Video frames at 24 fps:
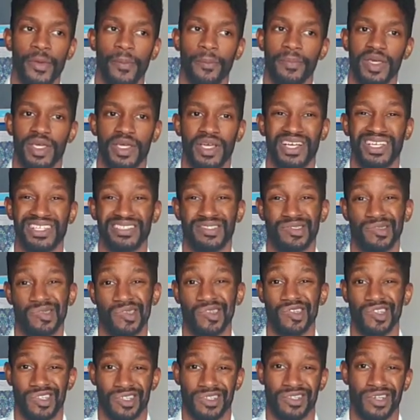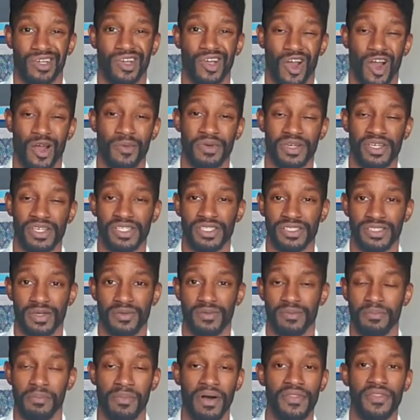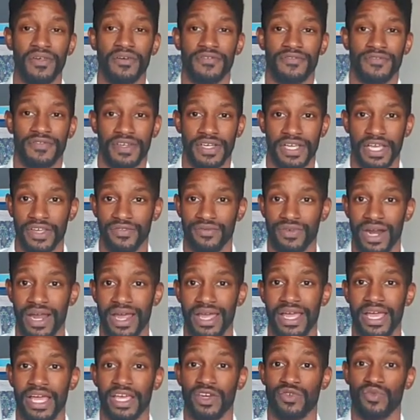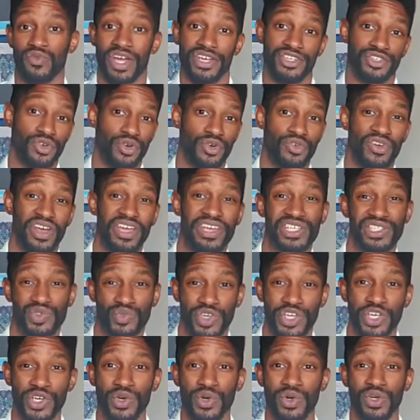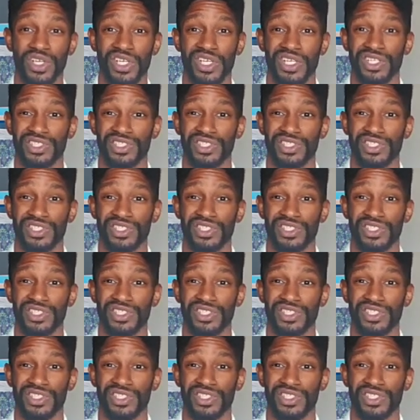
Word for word: Because karma is a mother, right? And retrograde is real.